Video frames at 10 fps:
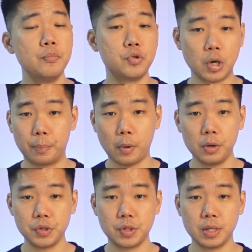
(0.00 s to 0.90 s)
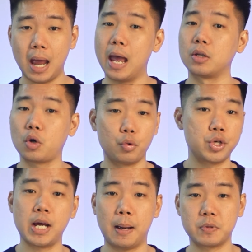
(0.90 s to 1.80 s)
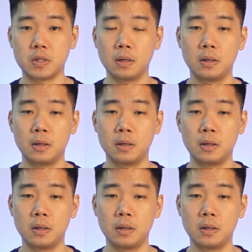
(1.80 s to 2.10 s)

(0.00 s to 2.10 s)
job boards, and coaching apps.